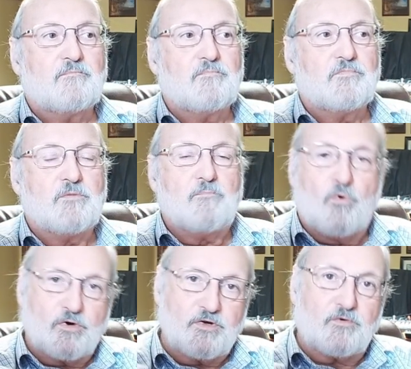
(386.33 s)
the
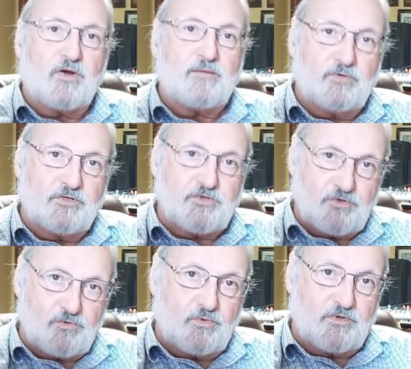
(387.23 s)
more you're able to
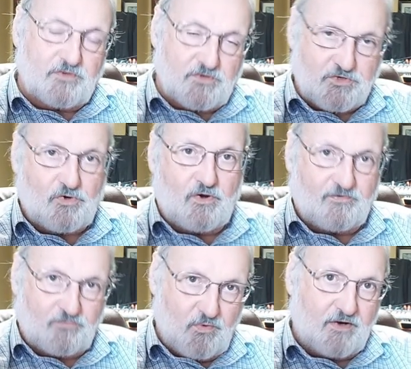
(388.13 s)
do with the
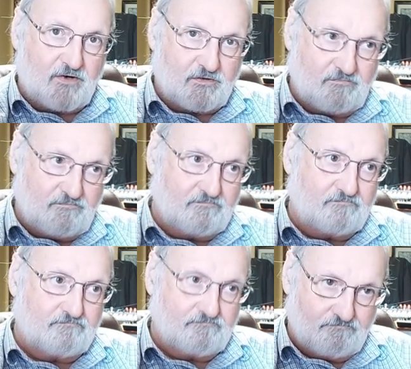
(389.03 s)
software
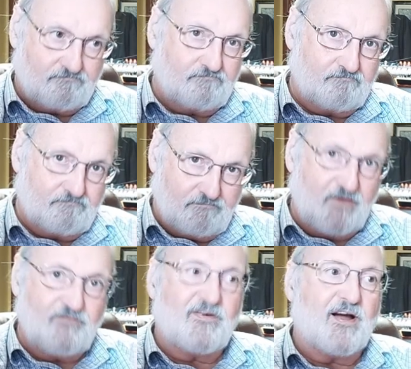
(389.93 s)

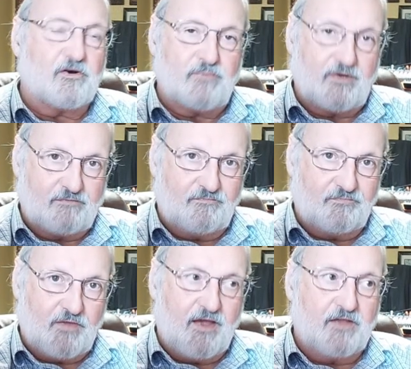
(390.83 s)
environment.
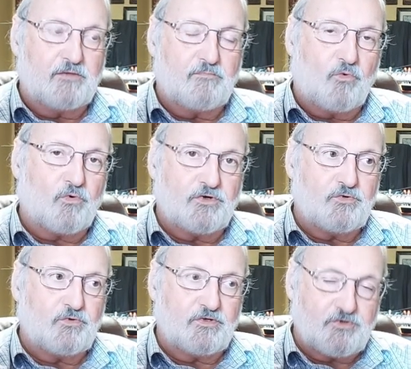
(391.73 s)
And the more
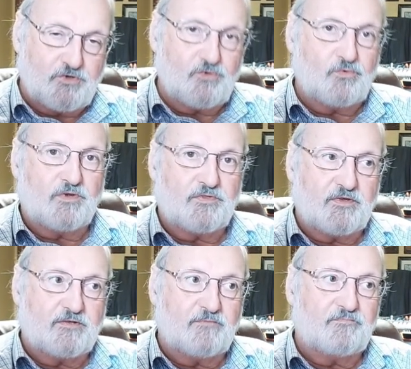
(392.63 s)
you can do with
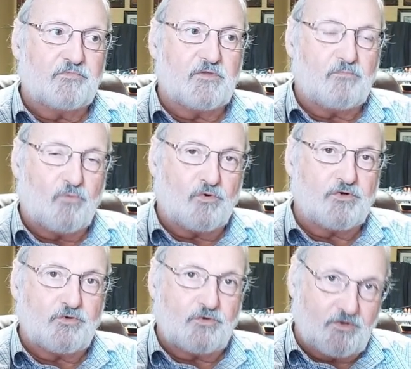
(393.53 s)
it, the more
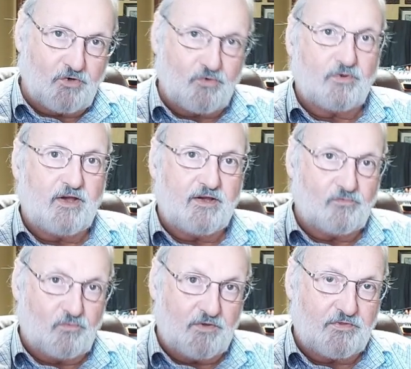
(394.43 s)
you can create
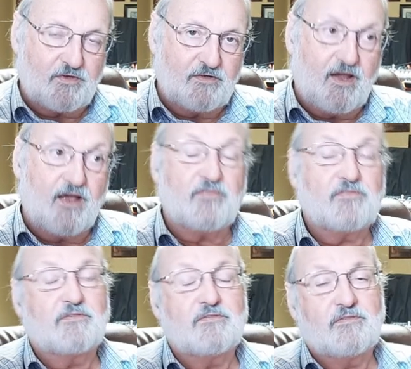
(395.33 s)
with it, and
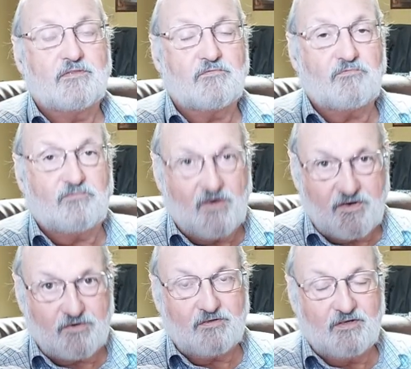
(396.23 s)
the funner